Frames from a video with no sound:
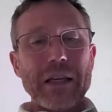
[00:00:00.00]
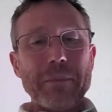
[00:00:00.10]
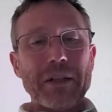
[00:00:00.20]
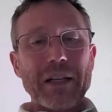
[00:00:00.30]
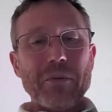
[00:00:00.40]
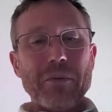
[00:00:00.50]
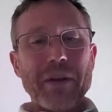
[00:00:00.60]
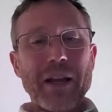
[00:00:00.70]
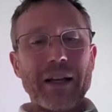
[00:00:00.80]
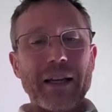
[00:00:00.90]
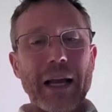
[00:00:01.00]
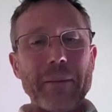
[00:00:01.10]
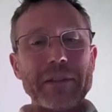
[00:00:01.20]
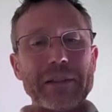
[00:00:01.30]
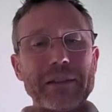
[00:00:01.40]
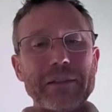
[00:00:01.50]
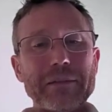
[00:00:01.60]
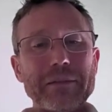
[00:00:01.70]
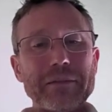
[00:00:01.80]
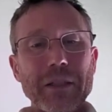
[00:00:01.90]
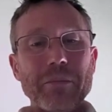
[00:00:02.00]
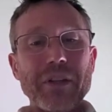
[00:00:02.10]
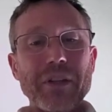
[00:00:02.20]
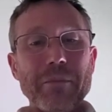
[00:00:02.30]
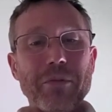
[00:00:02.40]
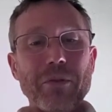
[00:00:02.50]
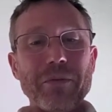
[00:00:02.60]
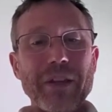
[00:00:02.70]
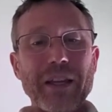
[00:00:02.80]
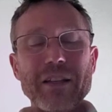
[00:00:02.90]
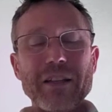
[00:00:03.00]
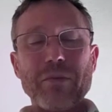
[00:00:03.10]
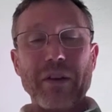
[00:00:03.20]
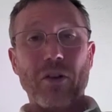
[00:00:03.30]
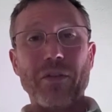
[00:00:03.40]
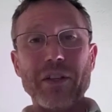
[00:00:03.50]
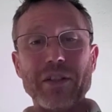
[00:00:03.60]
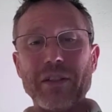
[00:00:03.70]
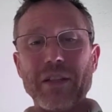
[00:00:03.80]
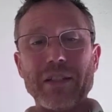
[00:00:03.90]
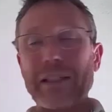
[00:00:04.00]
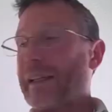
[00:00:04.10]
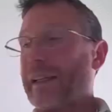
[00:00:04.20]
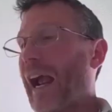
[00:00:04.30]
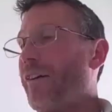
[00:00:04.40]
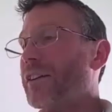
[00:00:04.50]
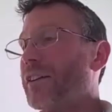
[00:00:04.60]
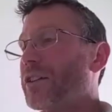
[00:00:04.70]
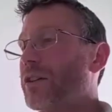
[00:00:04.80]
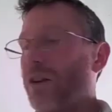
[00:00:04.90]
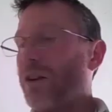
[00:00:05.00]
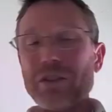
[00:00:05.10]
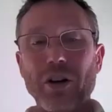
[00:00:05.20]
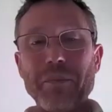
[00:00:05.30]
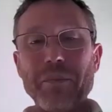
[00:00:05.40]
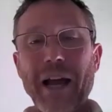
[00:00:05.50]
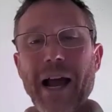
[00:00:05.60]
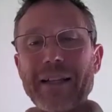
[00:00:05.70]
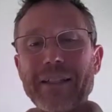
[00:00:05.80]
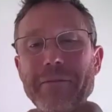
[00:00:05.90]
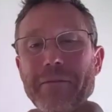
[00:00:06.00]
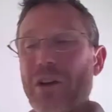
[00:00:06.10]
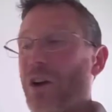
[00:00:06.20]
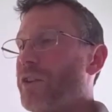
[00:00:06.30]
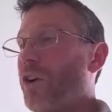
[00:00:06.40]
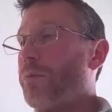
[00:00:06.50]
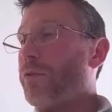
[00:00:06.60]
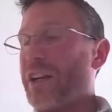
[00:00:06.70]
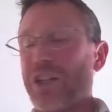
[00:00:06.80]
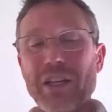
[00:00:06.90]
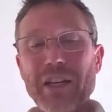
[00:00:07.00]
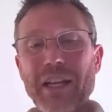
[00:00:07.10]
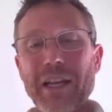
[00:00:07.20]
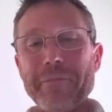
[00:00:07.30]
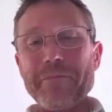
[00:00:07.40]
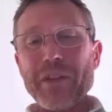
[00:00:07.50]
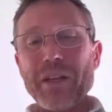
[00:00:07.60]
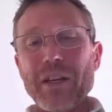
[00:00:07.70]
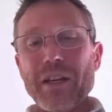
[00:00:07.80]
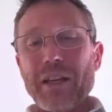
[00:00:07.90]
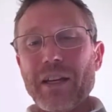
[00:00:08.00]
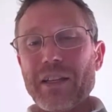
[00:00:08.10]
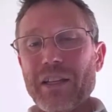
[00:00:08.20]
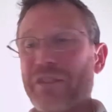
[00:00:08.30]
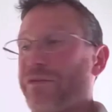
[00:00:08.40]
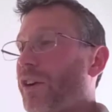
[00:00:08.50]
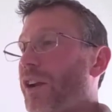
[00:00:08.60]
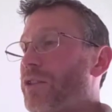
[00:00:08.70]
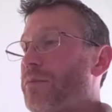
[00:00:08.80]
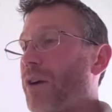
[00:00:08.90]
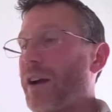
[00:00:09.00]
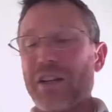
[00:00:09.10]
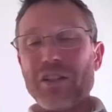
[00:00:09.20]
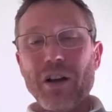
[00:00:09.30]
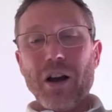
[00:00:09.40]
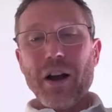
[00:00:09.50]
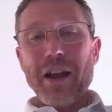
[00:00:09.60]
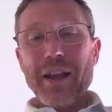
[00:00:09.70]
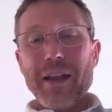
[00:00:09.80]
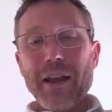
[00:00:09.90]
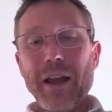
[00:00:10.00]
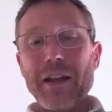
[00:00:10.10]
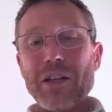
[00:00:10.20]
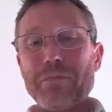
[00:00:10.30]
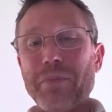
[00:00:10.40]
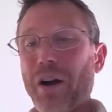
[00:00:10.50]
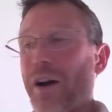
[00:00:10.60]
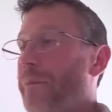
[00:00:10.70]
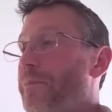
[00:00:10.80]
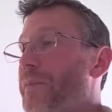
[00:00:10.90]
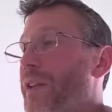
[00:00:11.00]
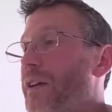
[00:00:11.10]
typically would be a capital, but the important thing here is we've got this little caret on top, the hat, and the operation in here is as follows: minus I H bar